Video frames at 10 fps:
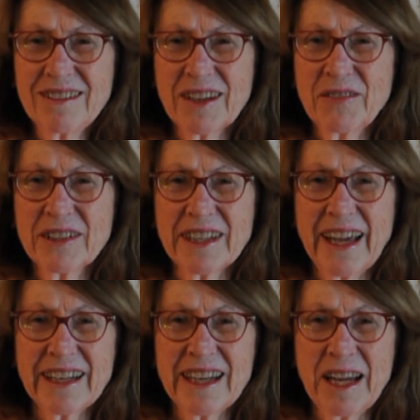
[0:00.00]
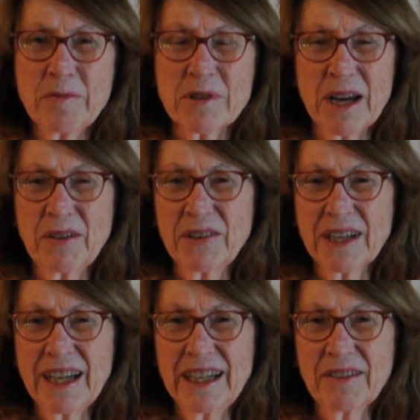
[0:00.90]
giving Latin names to every
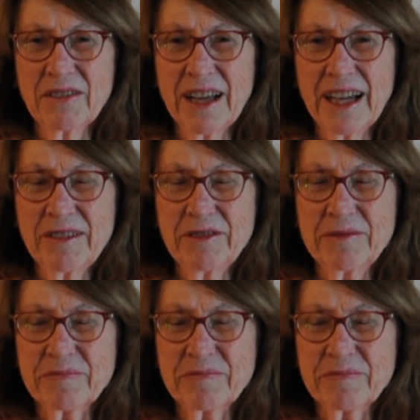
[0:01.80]
kind of life,